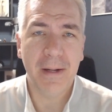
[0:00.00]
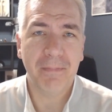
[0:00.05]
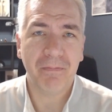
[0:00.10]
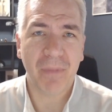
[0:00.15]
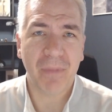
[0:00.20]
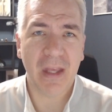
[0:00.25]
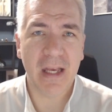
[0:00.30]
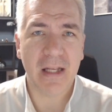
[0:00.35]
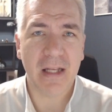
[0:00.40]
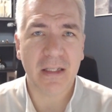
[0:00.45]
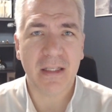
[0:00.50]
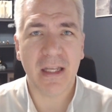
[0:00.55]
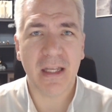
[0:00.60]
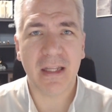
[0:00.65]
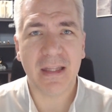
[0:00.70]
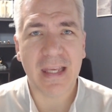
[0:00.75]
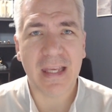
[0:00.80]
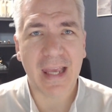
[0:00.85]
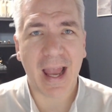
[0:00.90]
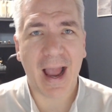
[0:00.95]
is
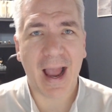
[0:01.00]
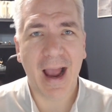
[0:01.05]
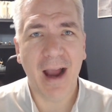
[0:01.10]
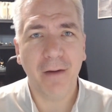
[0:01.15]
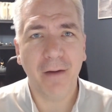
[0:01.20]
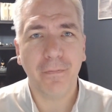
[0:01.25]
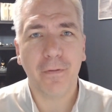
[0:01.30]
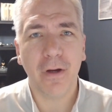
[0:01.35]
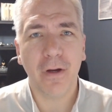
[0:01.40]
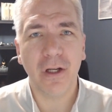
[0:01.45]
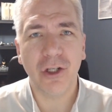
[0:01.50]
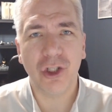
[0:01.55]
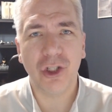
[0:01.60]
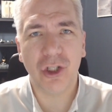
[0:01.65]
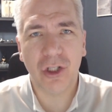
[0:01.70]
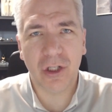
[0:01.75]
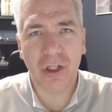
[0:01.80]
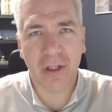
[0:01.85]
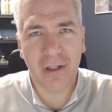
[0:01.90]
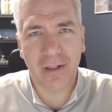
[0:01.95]
that the
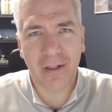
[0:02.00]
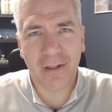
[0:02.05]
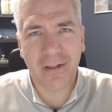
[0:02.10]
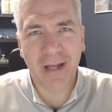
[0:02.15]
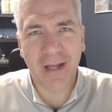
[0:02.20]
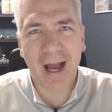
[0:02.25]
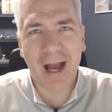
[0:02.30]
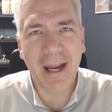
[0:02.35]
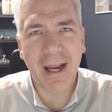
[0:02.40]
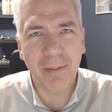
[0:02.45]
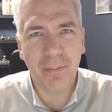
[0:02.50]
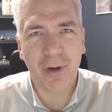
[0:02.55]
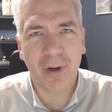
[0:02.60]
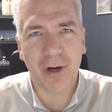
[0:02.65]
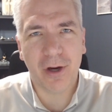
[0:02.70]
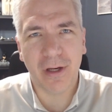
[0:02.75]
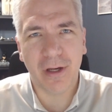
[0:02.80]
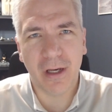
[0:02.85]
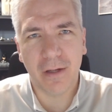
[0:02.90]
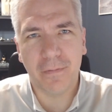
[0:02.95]
average time
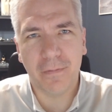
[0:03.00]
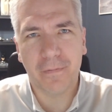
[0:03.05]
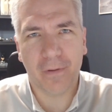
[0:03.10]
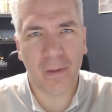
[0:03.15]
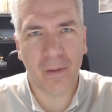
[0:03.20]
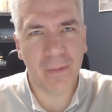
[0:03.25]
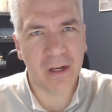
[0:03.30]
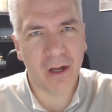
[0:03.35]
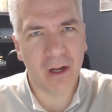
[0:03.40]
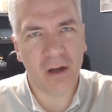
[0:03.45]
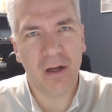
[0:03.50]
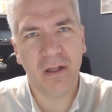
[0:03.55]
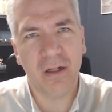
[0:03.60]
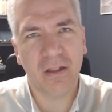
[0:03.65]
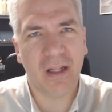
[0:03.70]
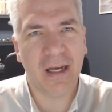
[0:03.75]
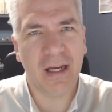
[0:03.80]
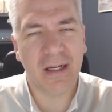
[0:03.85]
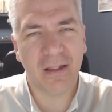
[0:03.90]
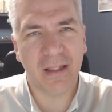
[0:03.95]
period from an
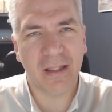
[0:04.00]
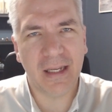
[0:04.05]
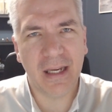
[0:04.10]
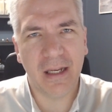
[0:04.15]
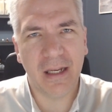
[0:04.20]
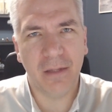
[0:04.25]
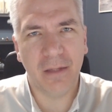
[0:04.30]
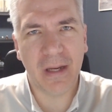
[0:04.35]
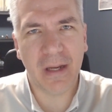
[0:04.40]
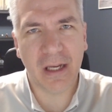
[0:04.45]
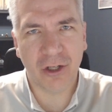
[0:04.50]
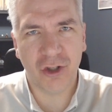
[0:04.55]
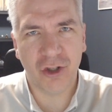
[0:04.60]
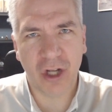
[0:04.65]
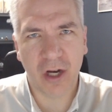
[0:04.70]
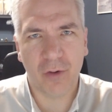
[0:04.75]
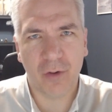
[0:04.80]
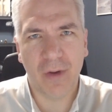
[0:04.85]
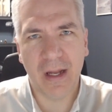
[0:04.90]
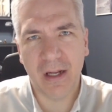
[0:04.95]
online lead being
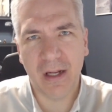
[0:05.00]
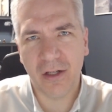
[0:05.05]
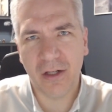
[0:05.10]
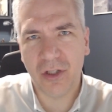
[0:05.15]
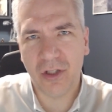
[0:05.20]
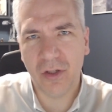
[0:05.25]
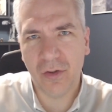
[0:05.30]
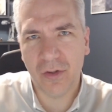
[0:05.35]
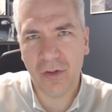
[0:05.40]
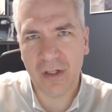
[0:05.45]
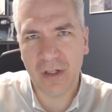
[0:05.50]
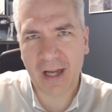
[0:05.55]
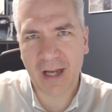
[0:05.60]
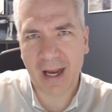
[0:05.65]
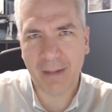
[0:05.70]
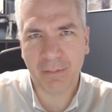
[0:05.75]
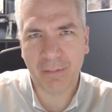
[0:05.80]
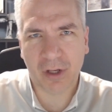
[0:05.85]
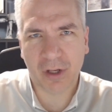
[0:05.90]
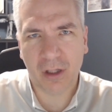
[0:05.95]
generated to the
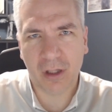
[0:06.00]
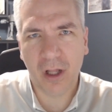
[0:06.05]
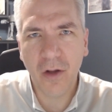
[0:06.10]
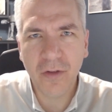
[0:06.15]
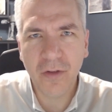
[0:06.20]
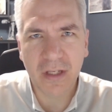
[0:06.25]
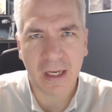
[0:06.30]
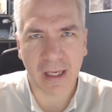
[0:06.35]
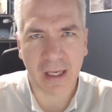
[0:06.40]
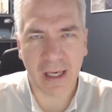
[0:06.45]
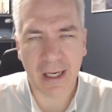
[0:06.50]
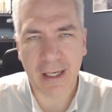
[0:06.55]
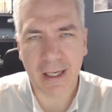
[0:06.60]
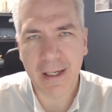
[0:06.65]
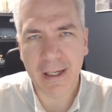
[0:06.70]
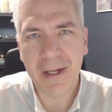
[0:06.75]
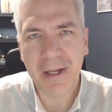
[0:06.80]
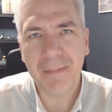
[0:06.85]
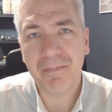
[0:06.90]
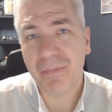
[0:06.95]
time closing it,
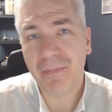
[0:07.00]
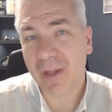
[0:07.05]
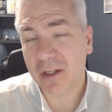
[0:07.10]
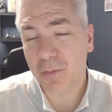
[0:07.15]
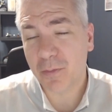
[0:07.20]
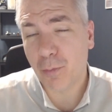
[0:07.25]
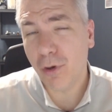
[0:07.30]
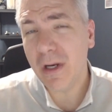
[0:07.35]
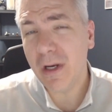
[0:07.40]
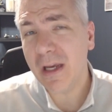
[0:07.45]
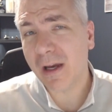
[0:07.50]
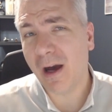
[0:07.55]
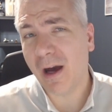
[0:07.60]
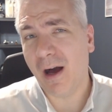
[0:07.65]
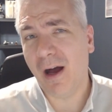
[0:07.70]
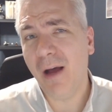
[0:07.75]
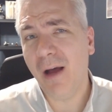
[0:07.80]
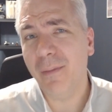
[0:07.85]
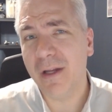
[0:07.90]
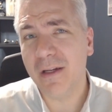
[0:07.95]
it's pretty
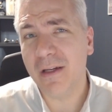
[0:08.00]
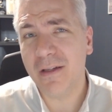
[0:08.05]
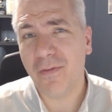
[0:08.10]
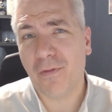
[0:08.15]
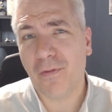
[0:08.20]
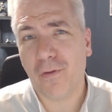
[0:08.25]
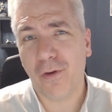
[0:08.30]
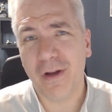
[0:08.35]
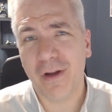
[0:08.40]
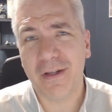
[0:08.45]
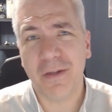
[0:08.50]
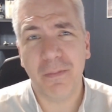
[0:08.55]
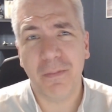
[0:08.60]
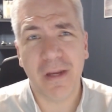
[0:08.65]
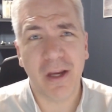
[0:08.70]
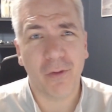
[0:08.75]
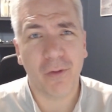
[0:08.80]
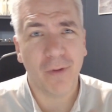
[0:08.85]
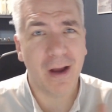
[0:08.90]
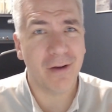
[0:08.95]
common for it to
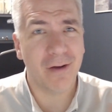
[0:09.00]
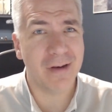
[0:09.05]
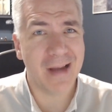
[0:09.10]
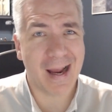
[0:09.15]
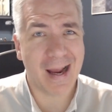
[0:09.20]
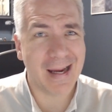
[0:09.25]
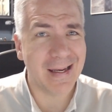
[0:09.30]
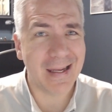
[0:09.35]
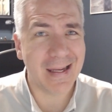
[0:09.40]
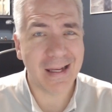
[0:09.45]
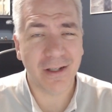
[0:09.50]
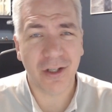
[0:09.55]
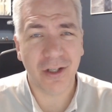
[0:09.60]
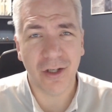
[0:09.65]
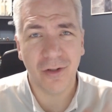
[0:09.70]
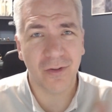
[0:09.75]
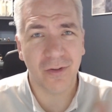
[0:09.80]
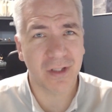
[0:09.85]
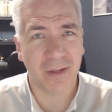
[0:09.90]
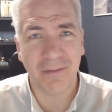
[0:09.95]
be around 90
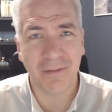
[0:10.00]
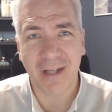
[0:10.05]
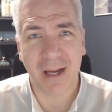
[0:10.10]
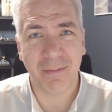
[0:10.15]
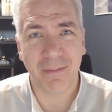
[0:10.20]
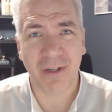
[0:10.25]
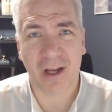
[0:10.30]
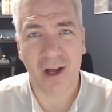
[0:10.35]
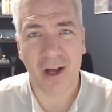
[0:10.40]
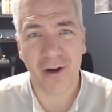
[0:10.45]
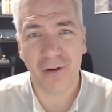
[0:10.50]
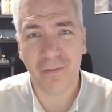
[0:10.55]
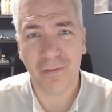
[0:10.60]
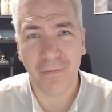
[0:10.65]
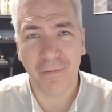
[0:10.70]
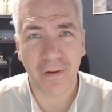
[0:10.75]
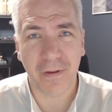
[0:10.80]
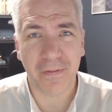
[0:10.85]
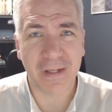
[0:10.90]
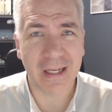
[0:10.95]
to sometimes
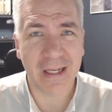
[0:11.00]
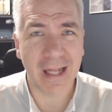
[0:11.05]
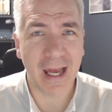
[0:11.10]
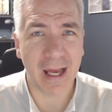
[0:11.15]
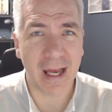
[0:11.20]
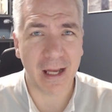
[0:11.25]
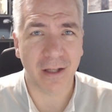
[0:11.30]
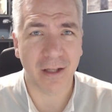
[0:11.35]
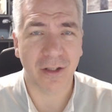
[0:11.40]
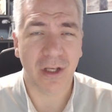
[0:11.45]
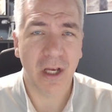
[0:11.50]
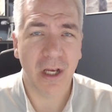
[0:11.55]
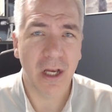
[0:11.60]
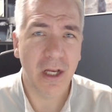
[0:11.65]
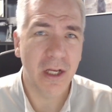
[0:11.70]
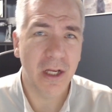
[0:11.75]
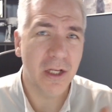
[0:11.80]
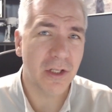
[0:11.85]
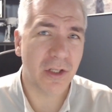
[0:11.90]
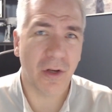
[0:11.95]
150 days.
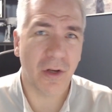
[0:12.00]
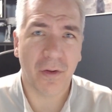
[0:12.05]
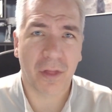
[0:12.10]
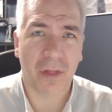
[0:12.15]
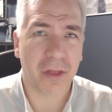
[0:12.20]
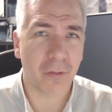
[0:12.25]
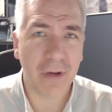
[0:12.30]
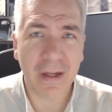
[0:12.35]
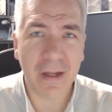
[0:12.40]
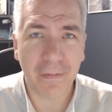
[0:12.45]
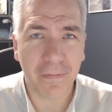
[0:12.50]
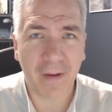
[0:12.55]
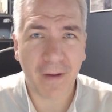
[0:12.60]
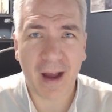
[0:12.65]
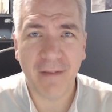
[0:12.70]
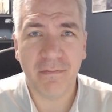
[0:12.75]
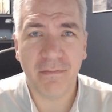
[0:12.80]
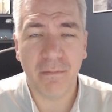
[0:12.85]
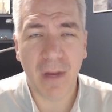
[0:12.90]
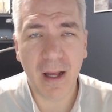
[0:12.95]
So, three to
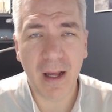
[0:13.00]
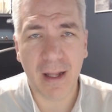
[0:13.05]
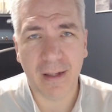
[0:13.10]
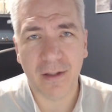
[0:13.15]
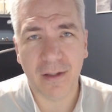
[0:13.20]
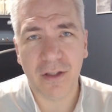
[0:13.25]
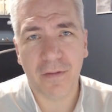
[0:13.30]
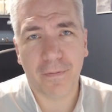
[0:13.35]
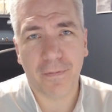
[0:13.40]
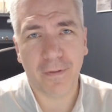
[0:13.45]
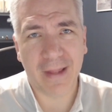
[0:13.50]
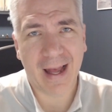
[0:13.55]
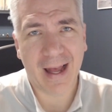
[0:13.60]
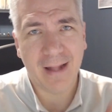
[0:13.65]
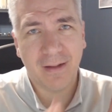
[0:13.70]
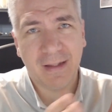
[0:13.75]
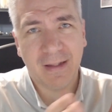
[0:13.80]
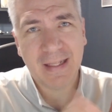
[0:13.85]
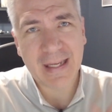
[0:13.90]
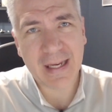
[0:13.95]
five months for
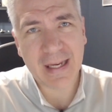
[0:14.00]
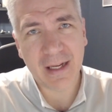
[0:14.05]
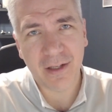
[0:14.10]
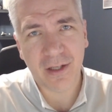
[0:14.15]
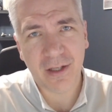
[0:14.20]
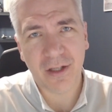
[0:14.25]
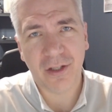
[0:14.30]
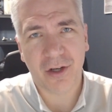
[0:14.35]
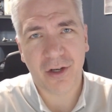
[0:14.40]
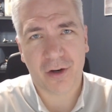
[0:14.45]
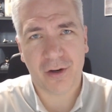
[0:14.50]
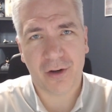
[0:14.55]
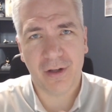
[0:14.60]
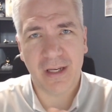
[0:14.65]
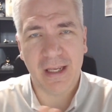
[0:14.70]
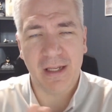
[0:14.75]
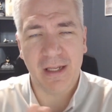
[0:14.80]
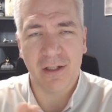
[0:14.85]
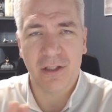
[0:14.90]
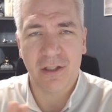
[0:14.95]
that lead to turn
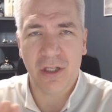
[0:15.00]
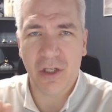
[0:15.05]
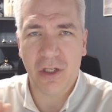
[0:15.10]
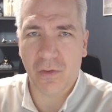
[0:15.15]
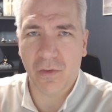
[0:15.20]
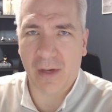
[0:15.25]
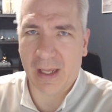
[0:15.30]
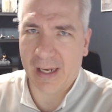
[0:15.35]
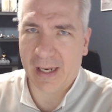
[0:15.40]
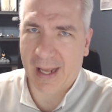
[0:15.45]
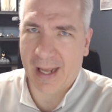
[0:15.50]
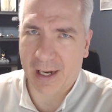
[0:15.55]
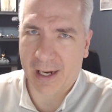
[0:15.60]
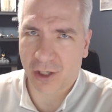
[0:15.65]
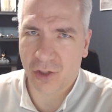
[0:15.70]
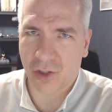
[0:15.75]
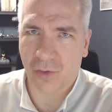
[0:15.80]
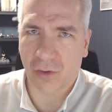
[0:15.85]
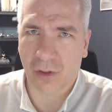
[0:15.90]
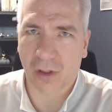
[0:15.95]
into an
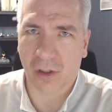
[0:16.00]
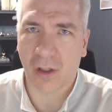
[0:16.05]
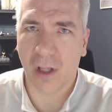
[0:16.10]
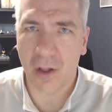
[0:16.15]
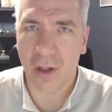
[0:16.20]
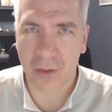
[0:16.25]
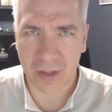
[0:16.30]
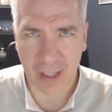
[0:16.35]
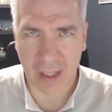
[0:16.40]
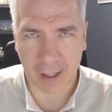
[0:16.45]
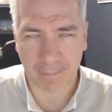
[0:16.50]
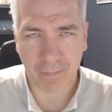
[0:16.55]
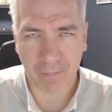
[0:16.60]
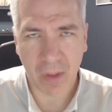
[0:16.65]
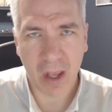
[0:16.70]
actual closing.